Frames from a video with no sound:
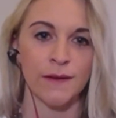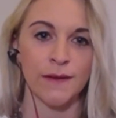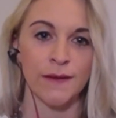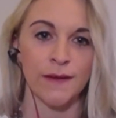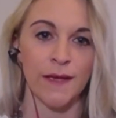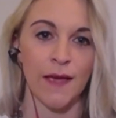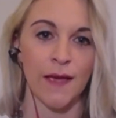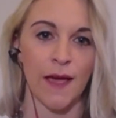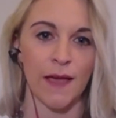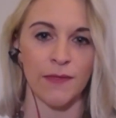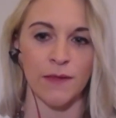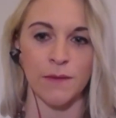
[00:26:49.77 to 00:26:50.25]

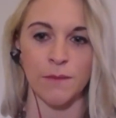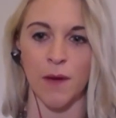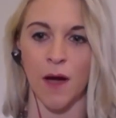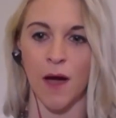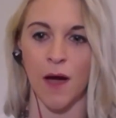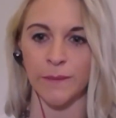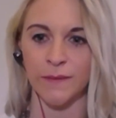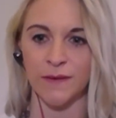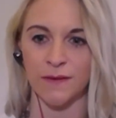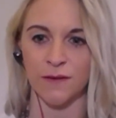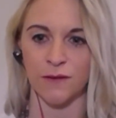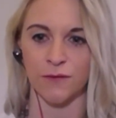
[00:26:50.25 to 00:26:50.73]
and the
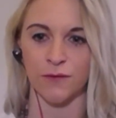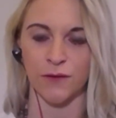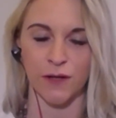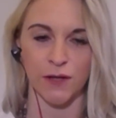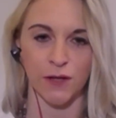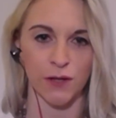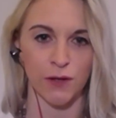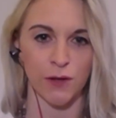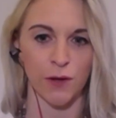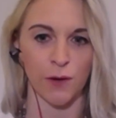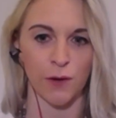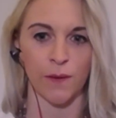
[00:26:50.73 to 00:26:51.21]
mom is over
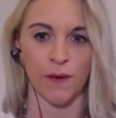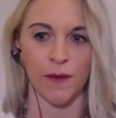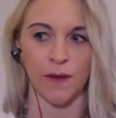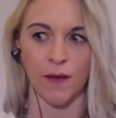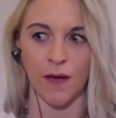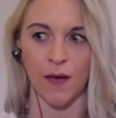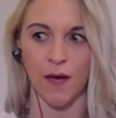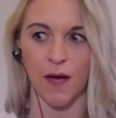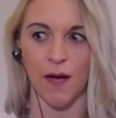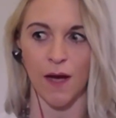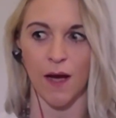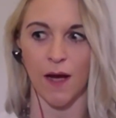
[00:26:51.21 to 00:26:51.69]
here
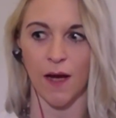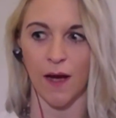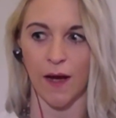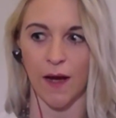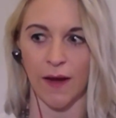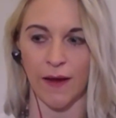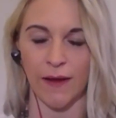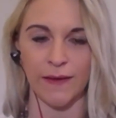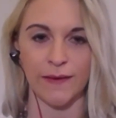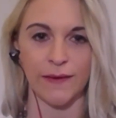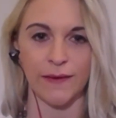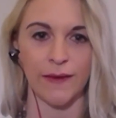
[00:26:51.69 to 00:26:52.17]
going
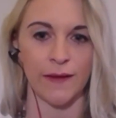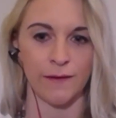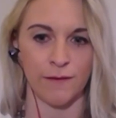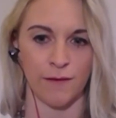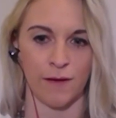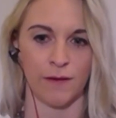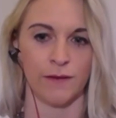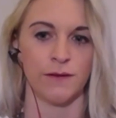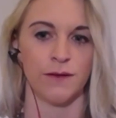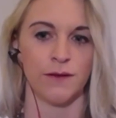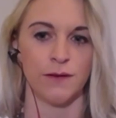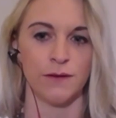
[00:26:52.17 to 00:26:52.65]
I
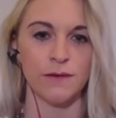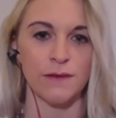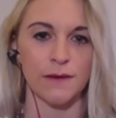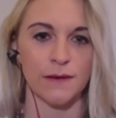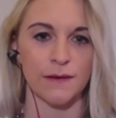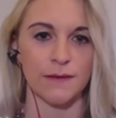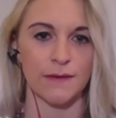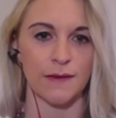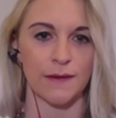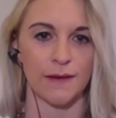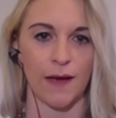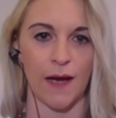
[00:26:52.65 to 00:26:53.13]
cannot do
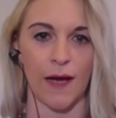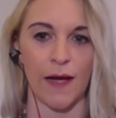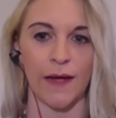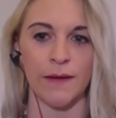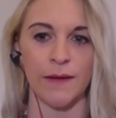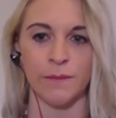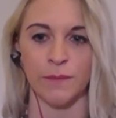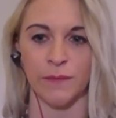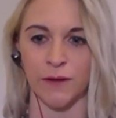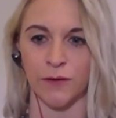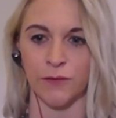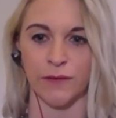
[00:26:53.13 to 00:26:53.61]
this. Like, I
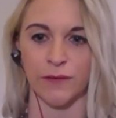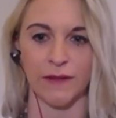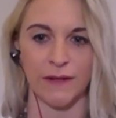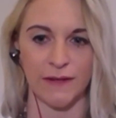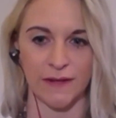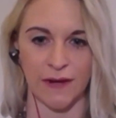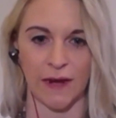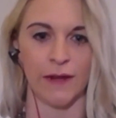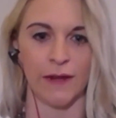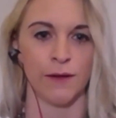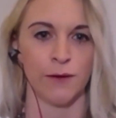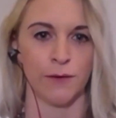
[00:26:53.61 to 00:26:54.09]
am literally
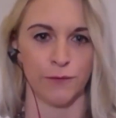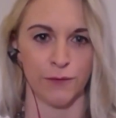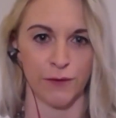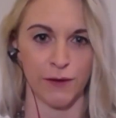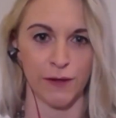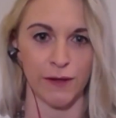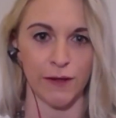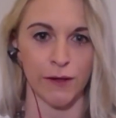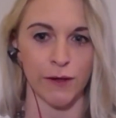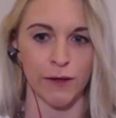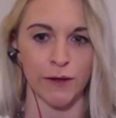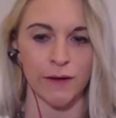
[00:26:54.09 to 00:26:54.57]
dying over
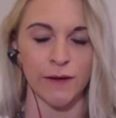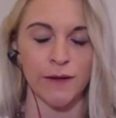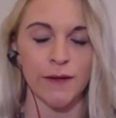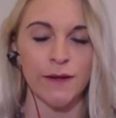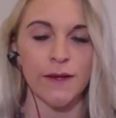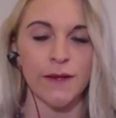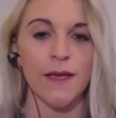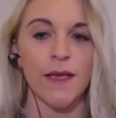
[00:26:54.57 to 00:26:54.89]
here.